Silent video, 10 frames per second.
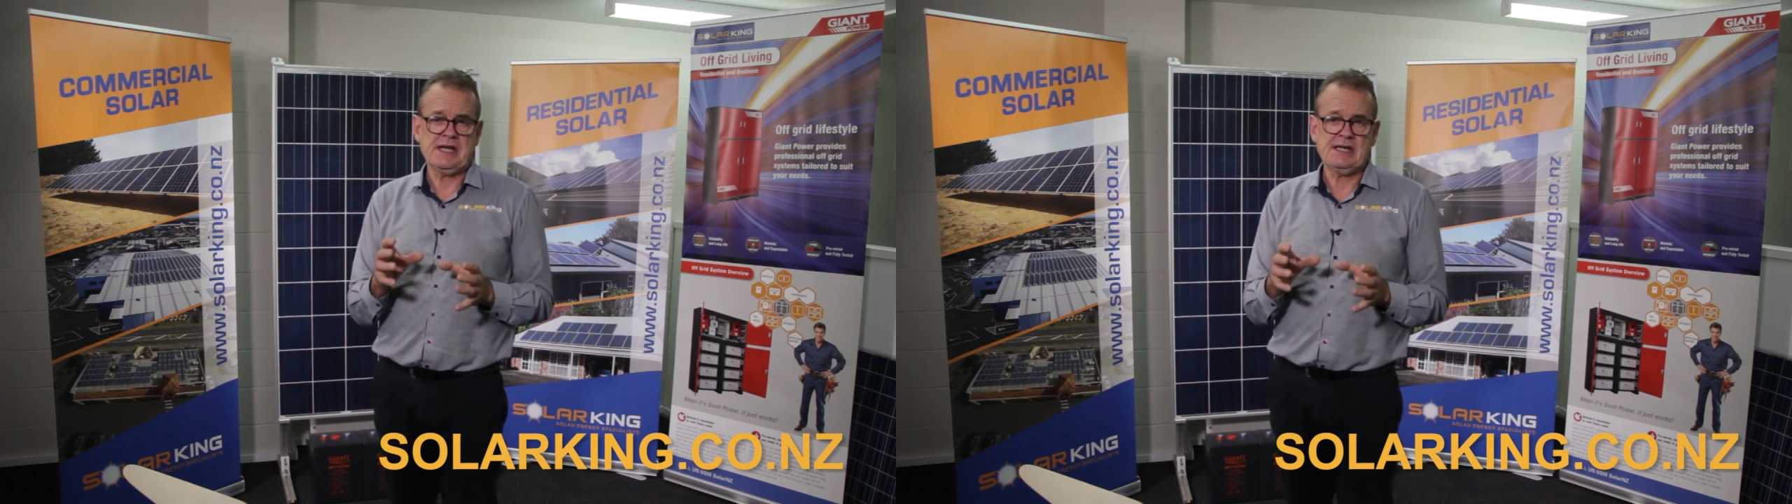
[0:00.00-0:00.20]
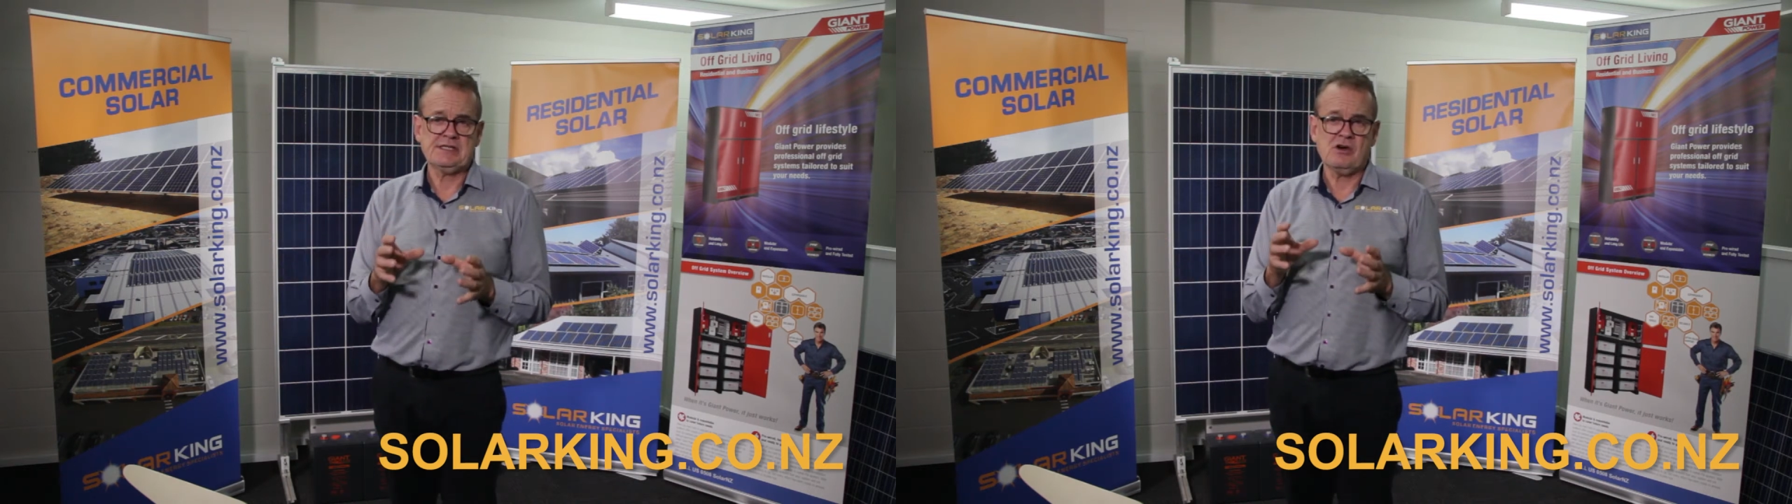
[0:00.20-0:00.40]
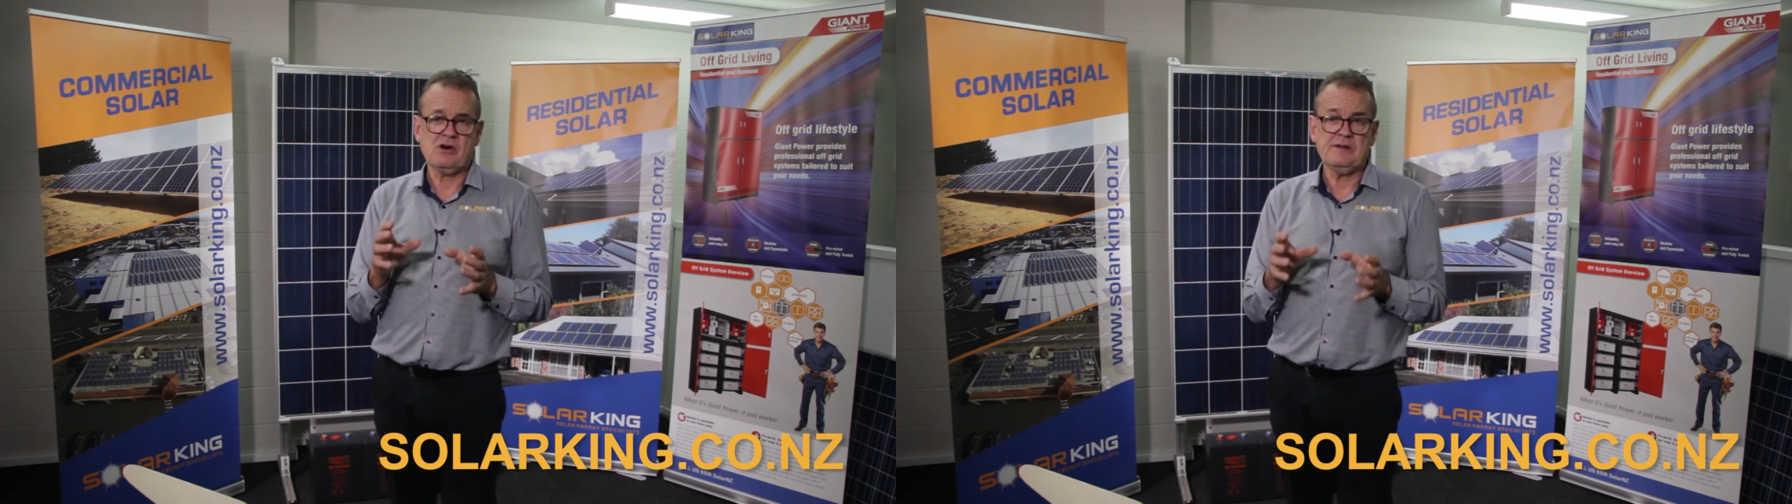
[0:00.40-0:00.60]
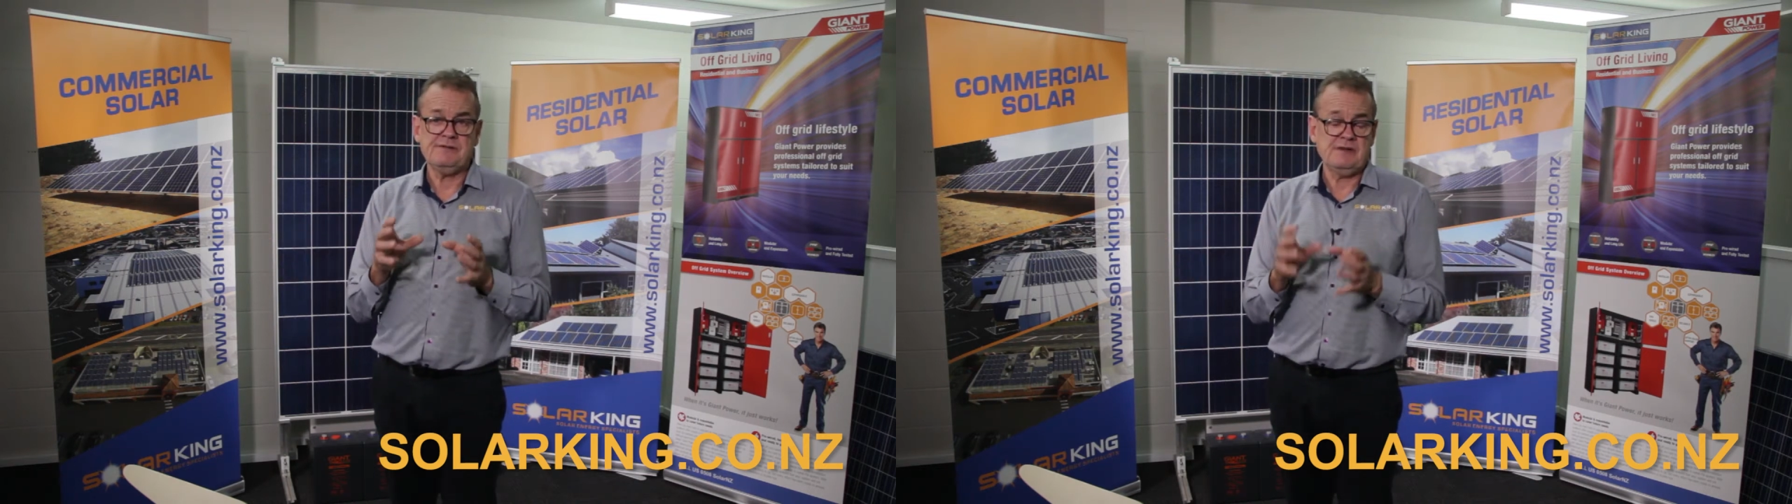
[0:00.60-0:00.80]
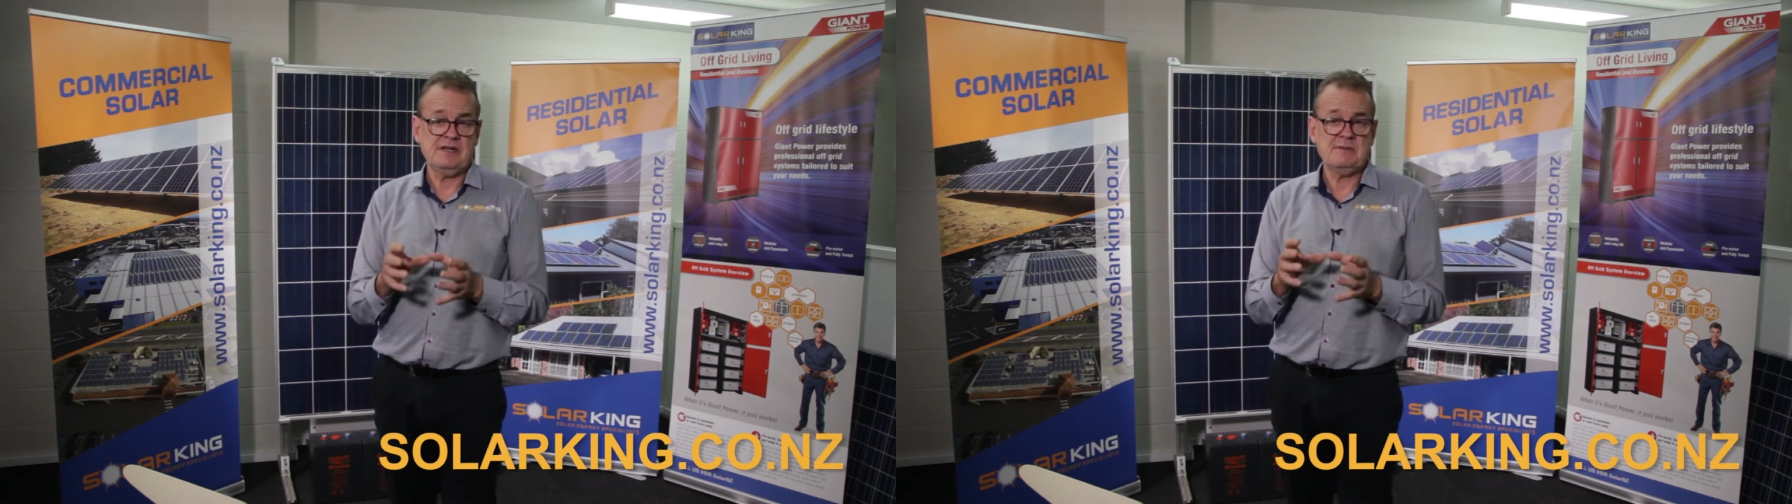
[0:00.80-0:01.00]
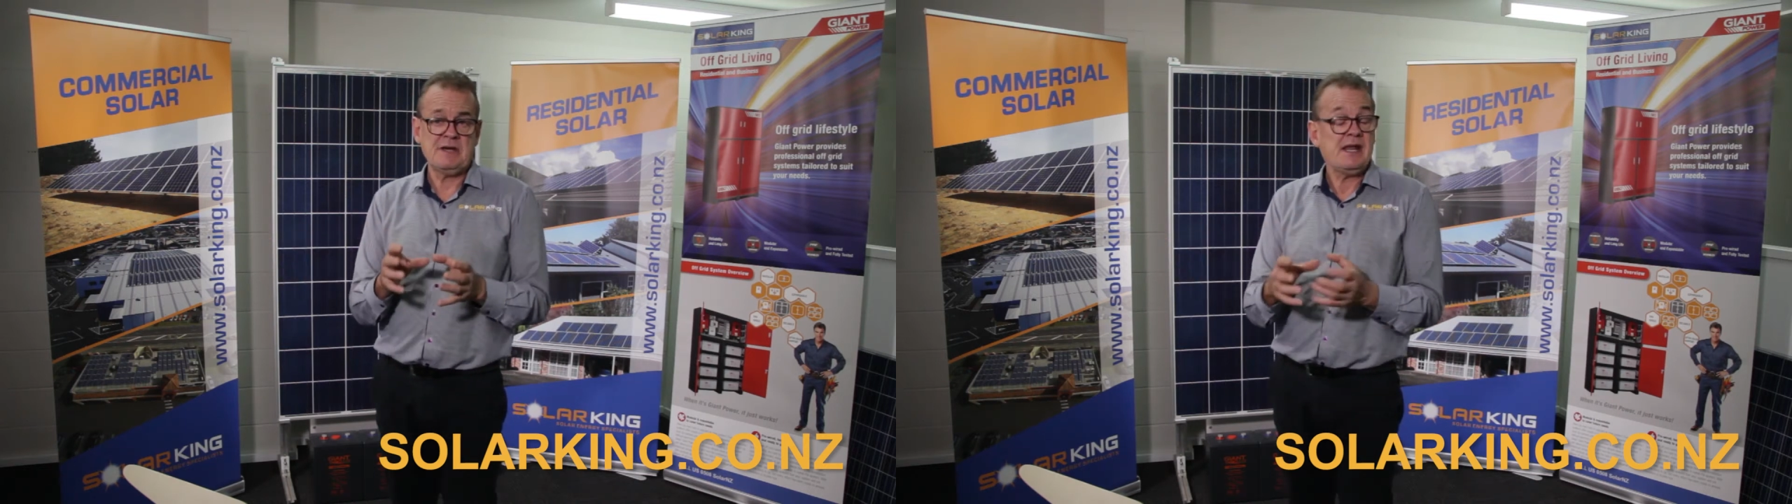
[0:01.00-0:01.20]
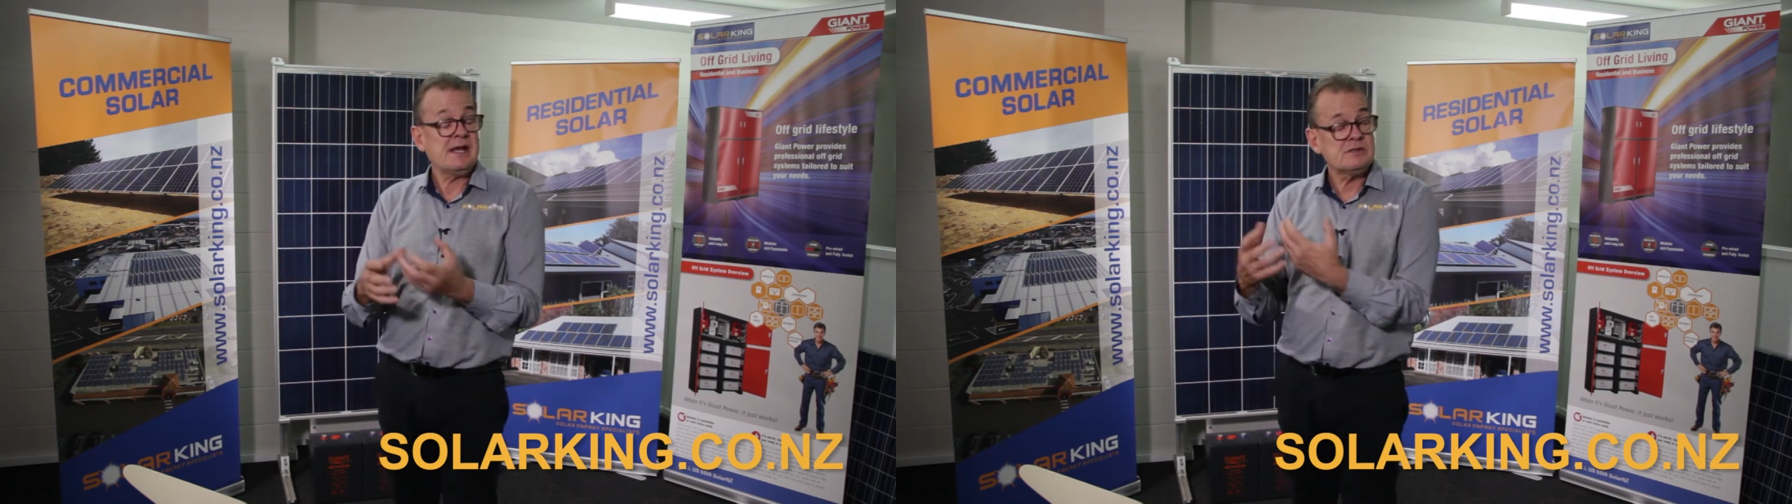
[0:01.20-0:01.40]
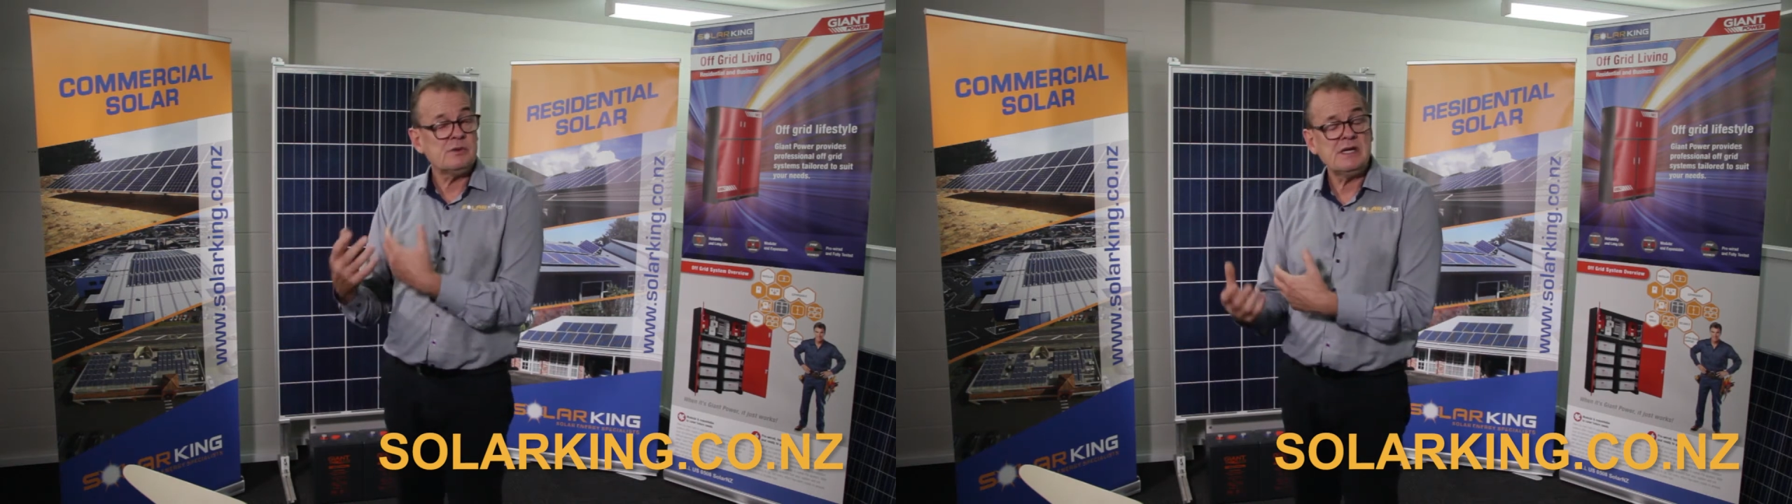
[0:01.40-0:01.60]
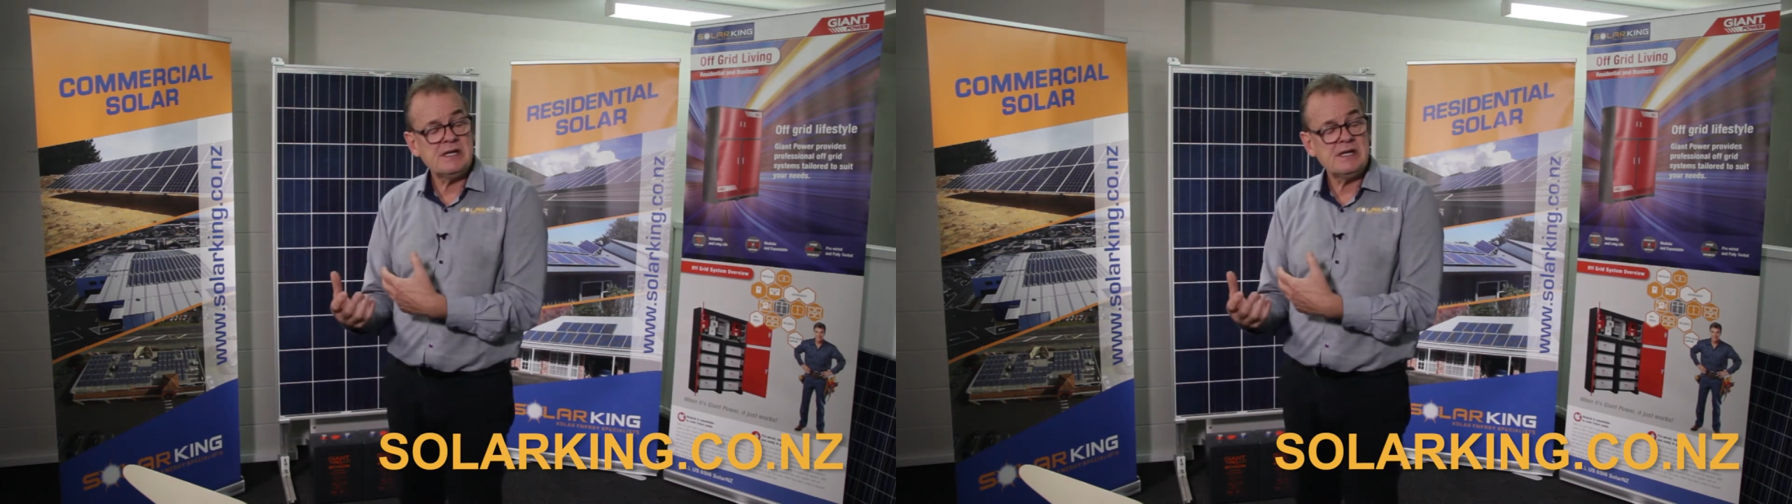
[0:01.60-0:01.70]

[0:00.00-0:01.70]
as I fear them, and as we're